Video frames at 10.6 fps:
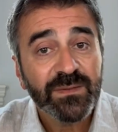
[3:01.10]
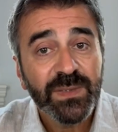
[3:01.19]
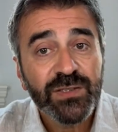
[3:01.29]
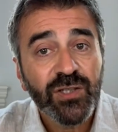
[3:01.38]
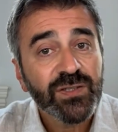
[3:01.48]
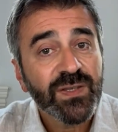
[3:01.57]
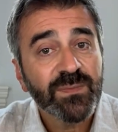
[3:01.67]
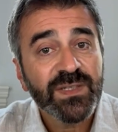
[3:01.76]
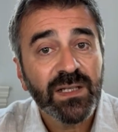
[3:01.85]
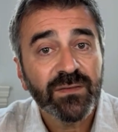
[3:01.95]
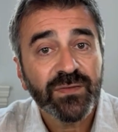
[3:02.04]
may judge
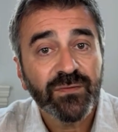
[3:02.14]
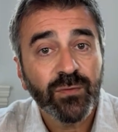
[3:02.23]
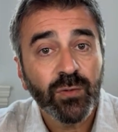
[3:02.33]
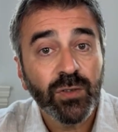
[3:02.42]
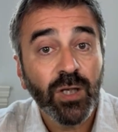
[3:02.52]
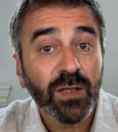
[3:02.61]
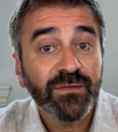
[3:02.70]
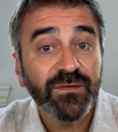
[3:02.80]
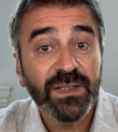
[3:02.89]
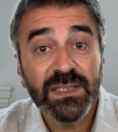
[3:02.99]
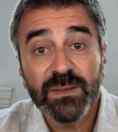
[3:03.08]
themselves for not
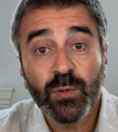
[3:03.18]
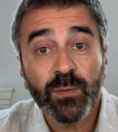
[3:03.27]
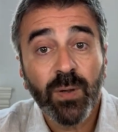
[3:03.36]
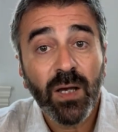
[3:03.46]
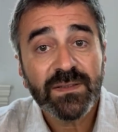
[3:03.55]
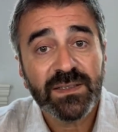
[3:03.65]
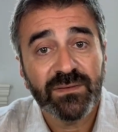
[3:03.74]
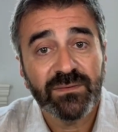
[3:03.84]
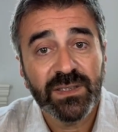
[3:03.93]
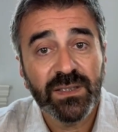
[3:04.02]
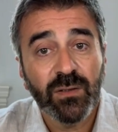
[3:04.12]
feeling more
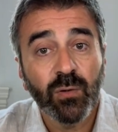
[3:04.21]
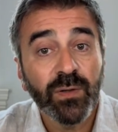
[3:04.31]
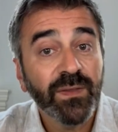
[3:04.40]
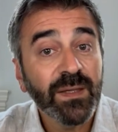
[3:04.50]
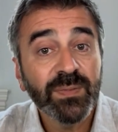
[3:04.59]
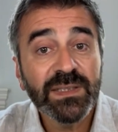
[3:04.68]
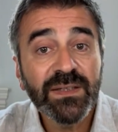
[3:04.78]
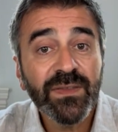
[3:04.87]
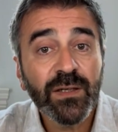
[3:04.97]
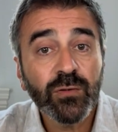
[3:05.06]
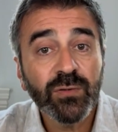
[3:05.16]
positively, or they believe
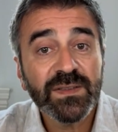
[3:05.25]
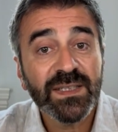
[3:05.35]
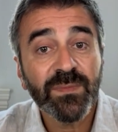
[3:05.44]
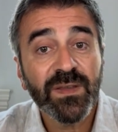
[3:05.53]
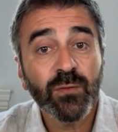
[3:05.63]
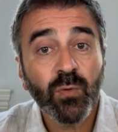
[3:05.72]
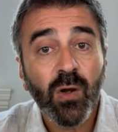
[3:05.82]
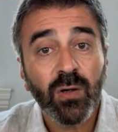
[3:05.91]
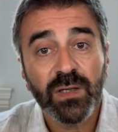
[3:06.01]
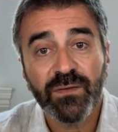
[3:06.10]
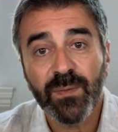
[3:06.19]
they're doing something
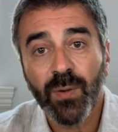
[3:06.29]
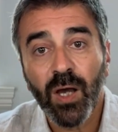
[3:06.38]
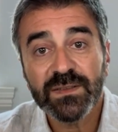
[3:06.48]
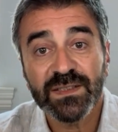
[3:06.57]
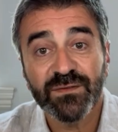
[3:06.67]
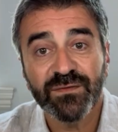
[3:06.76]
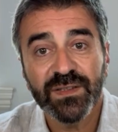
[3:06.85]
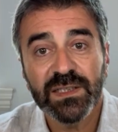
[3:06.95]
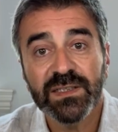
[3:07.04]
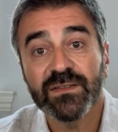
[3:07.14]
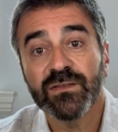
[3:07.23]
wrong if the positive
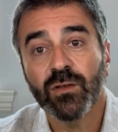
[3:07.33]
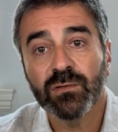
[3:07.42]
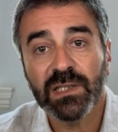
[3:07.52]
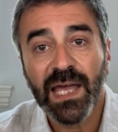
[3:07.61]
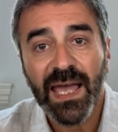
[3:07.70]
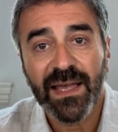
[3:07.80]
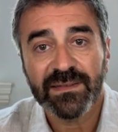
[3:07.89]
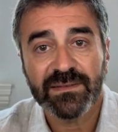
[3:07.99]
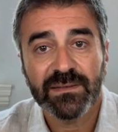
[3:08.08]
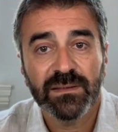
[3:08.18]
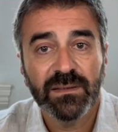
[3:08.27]
feelings don't
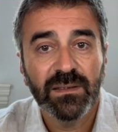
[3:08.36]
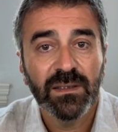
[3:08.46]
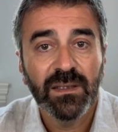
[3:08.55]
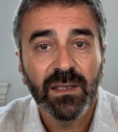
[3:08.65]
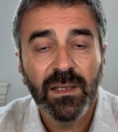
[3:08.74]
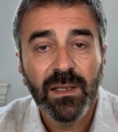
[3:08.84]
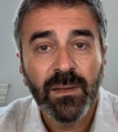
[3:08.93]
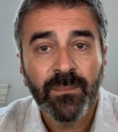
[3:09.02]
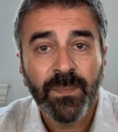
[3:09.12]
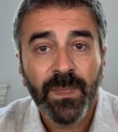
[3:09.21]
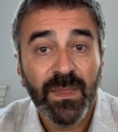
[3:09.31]
last.
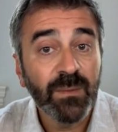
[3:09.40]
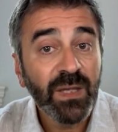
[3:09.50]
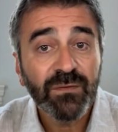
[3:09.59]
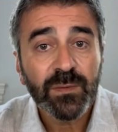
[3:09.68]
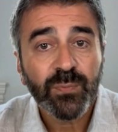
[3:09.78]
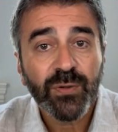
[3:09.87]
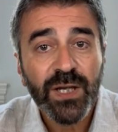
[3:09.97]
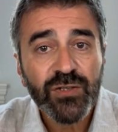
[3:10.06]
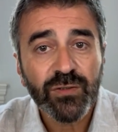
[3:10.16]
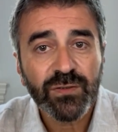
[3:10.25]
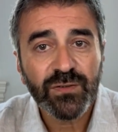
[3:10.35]
They may feel
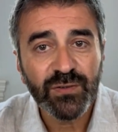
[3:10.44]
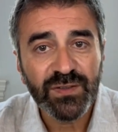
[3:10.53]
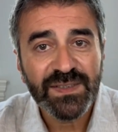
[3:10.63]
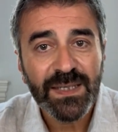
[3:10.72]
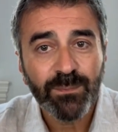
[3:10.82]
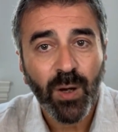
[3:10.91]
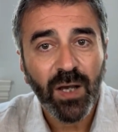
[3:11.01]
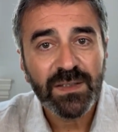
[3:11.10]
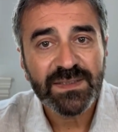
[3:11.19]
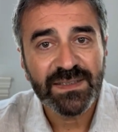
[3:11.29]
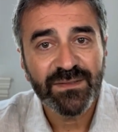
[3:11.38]
pressured to stay
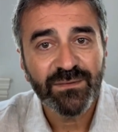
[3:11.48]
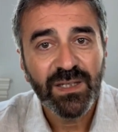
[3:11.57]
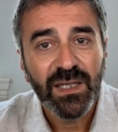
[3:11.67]
positive,